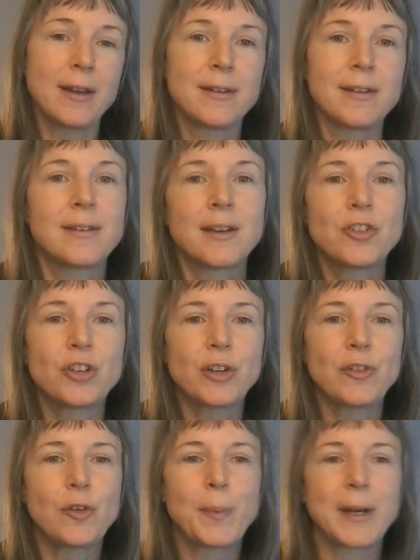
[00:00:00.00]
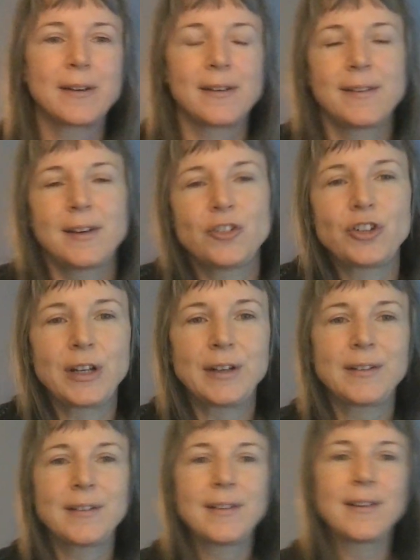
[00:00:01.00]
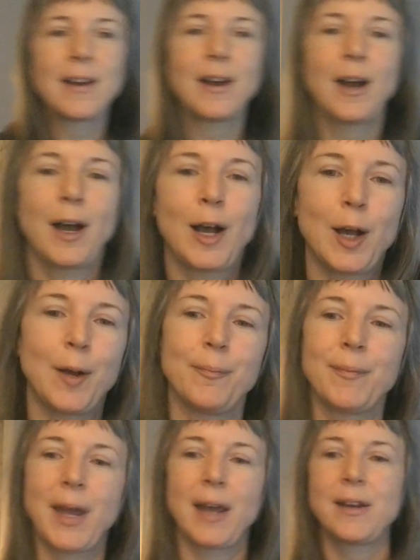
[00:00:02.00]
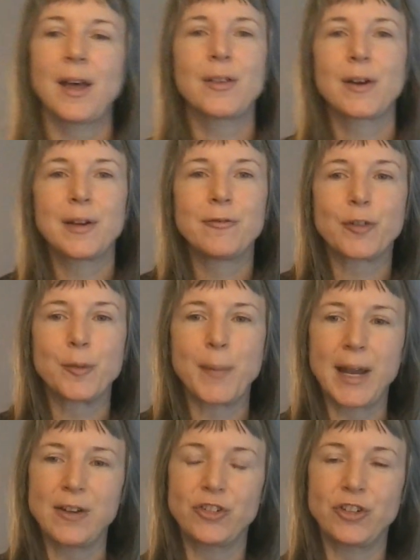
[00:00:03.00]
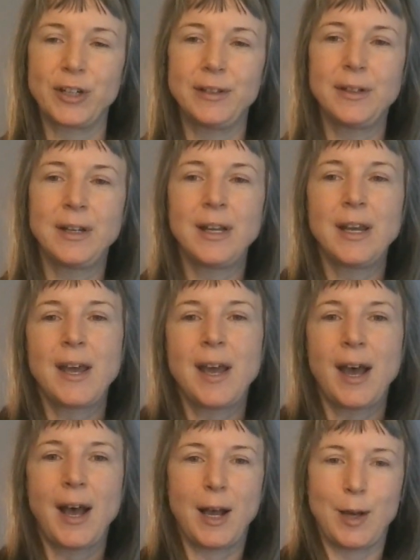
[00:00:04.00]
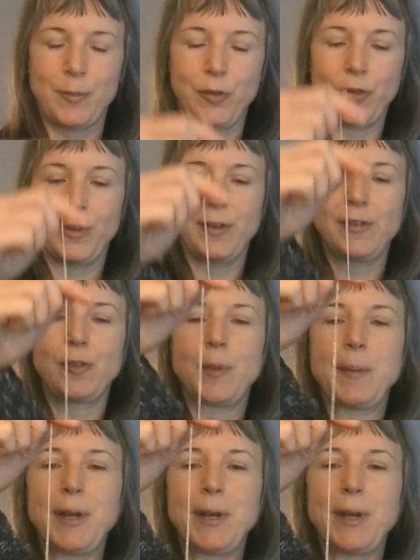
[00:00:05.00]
decisions, big decisions, and other information. So this is my